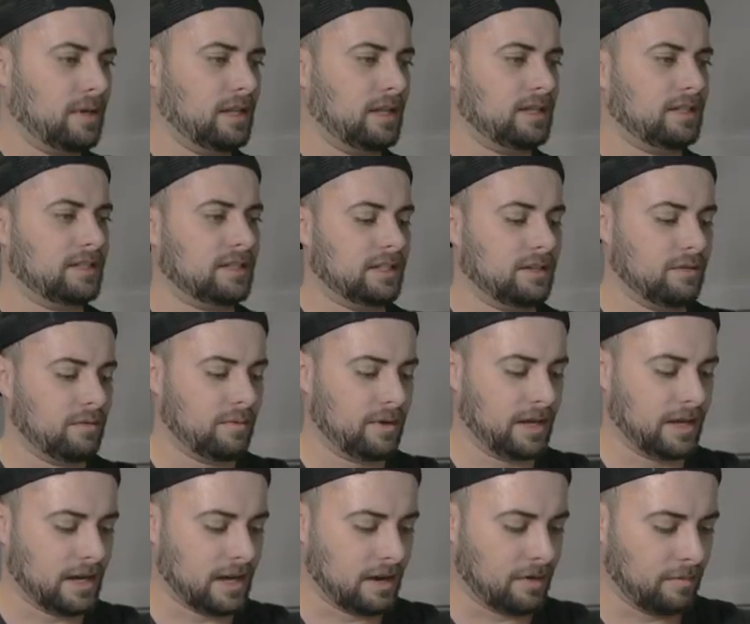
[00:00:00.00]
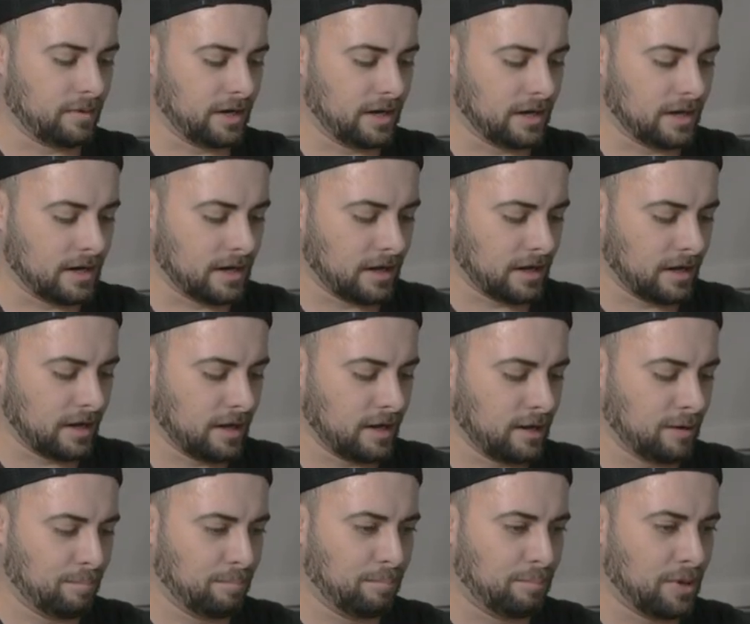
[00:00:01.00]
let's see what we got. We got
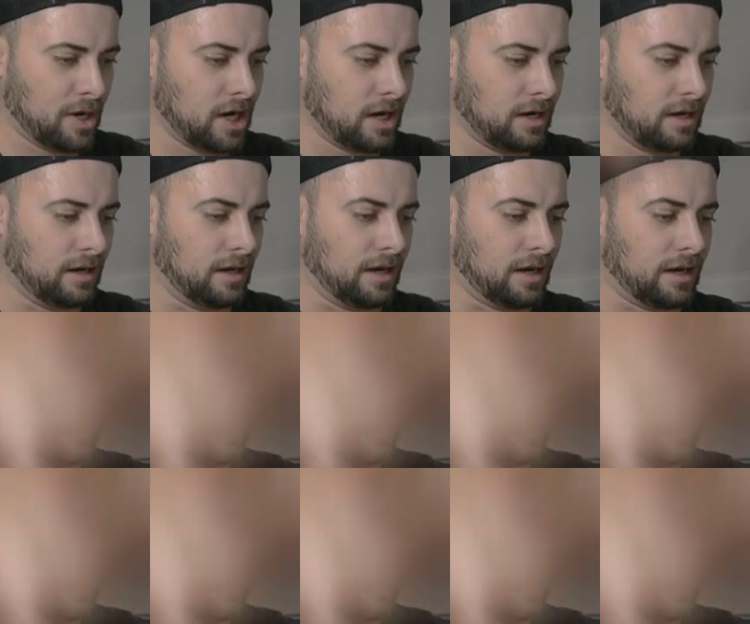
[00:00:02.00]
a bug.